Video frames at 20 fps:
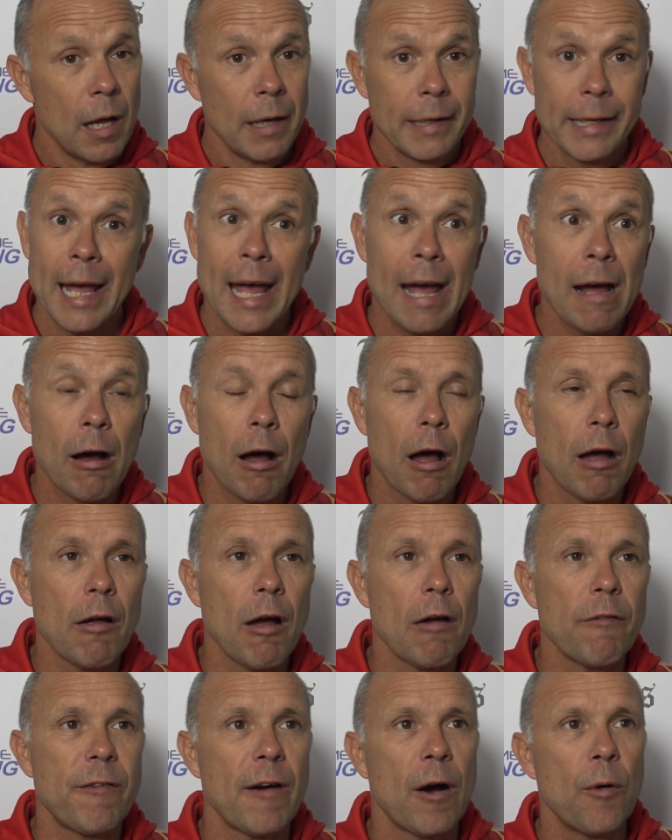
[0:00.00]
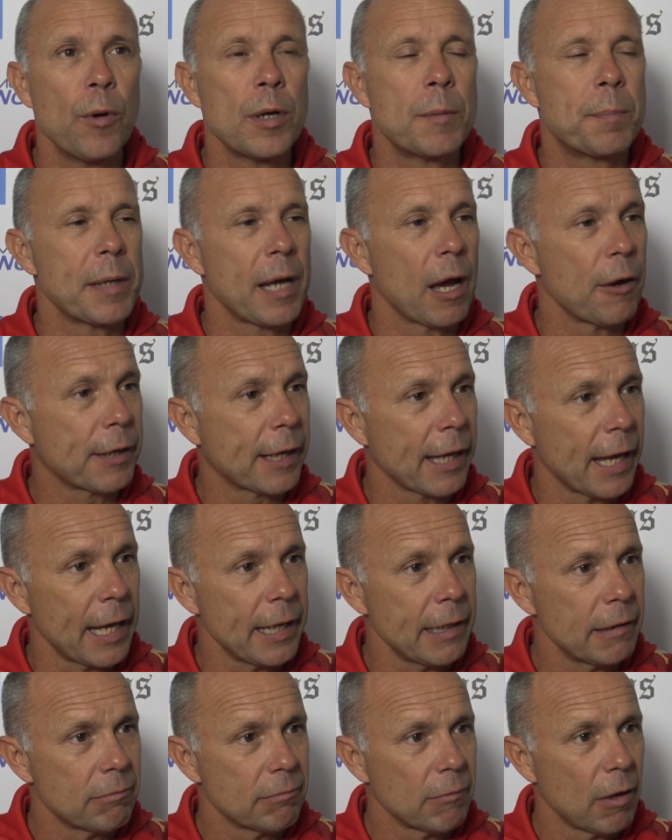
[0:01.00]
Yeah, I felt we'd be
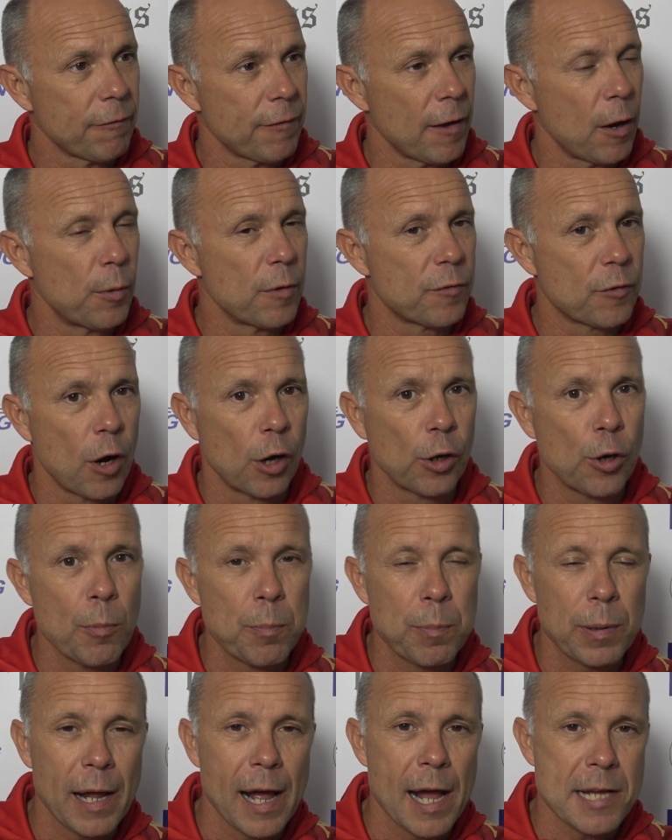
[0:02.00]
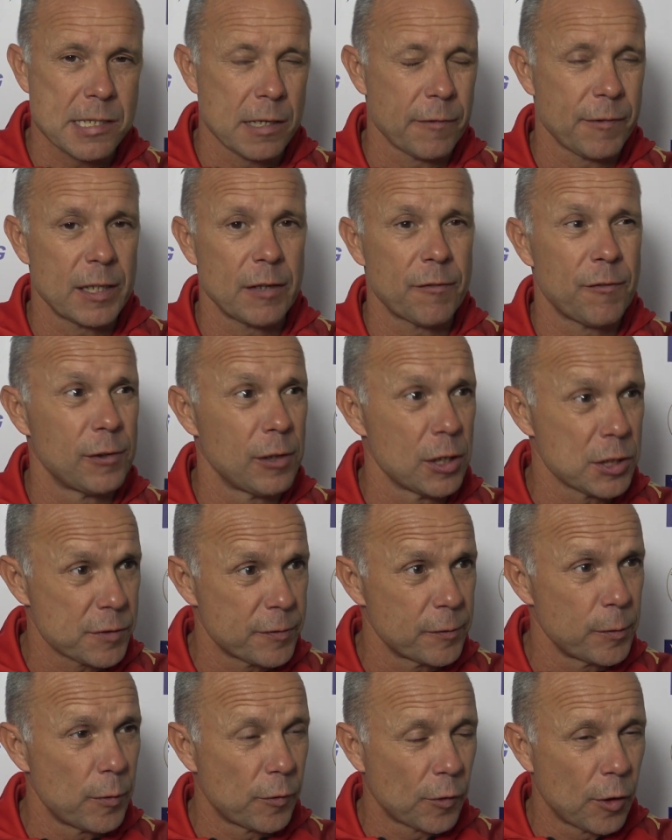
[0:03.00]
okay. I felt we've got good players, and I think the
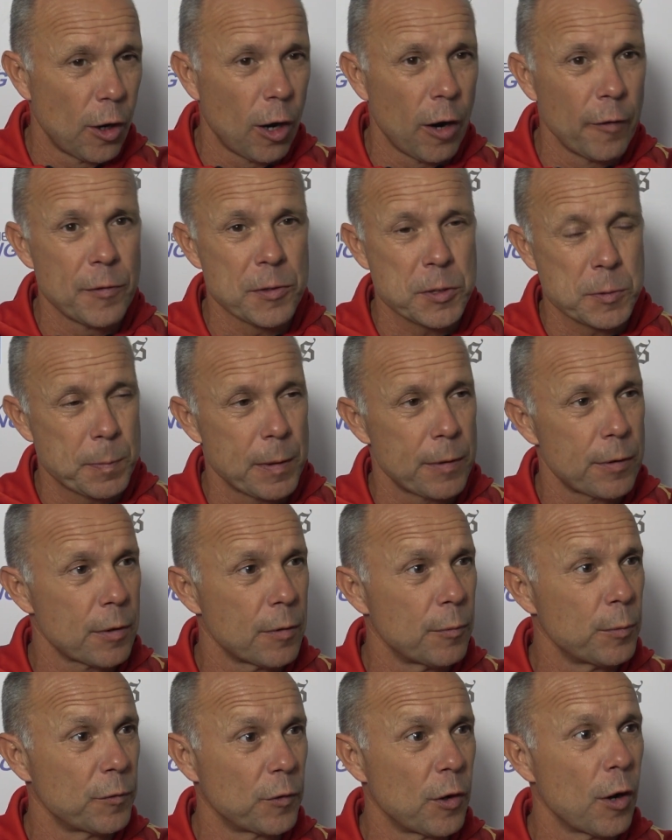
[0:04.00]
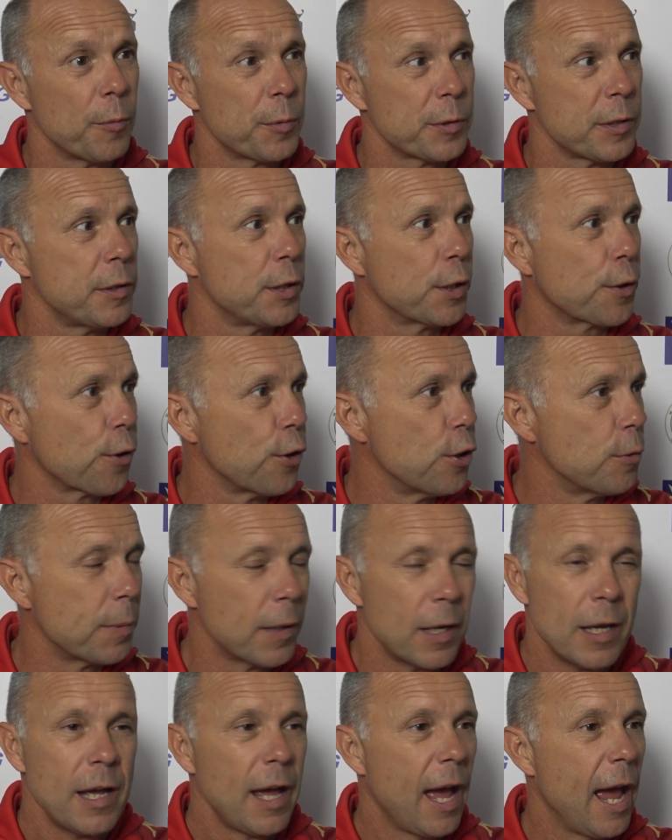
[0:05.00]
philosophy we've got and the spirit we've got within the group
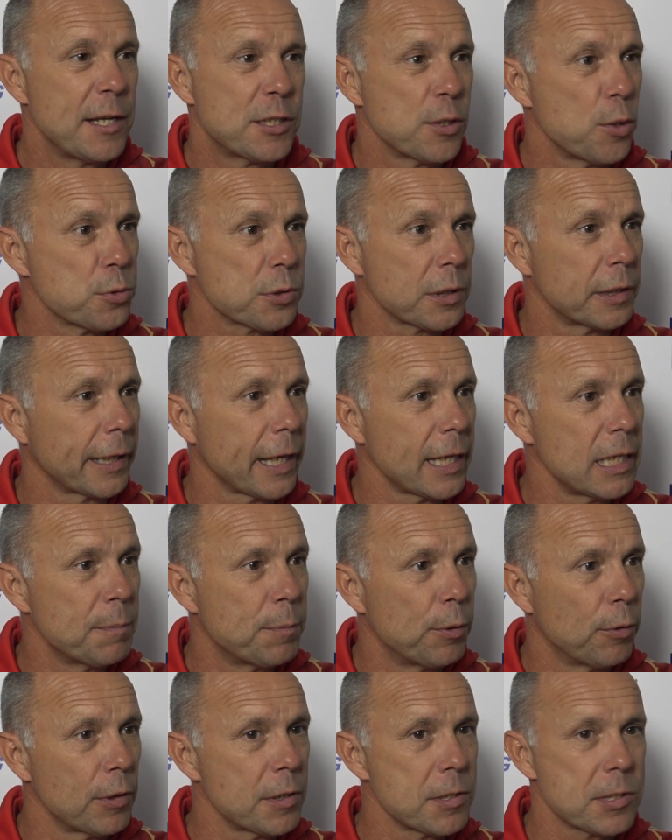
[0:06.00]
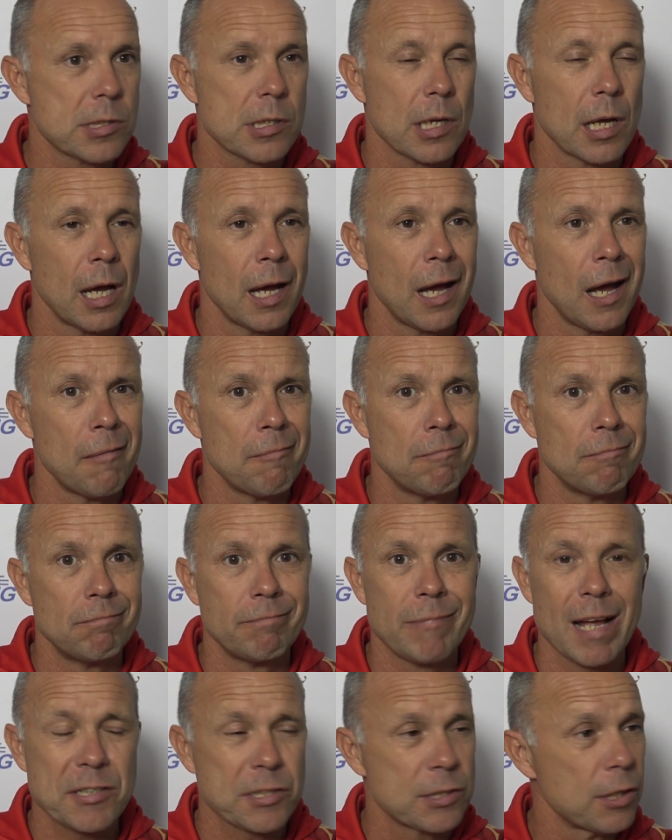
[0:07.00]
is always going to get you points.
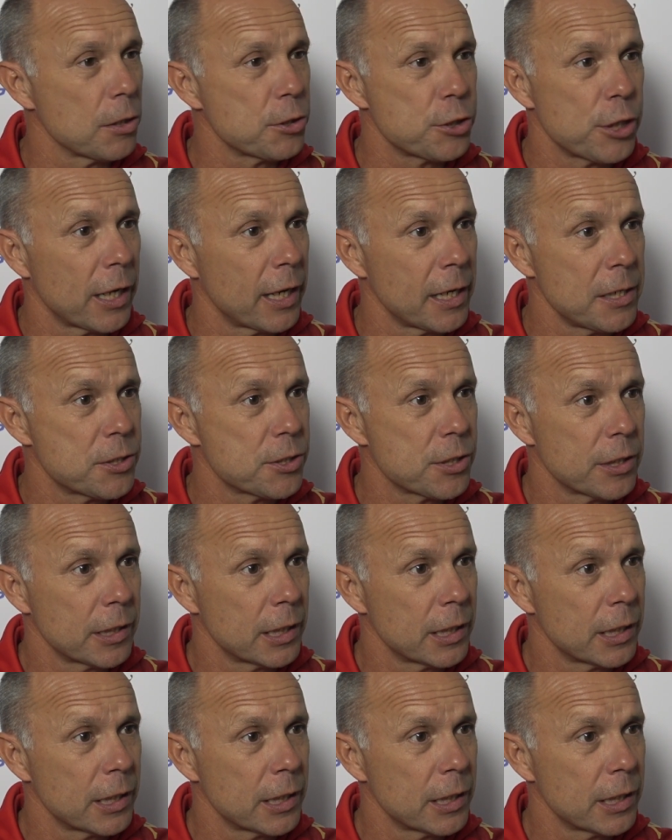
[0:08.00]
That's not changed.